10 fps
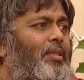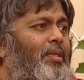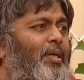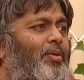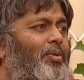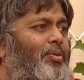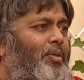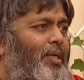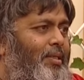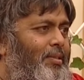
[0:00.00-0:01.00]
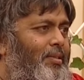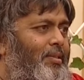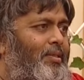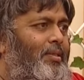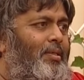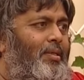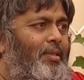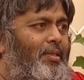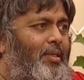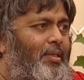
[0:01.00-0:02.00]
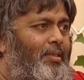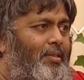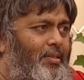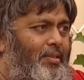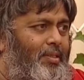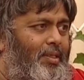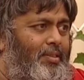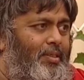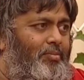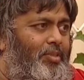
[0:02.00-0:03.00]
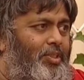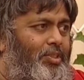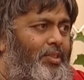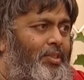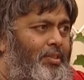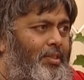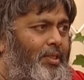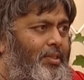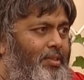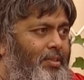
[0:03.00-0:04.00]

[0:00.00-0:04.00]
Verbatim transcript: they are going to get in their examination results.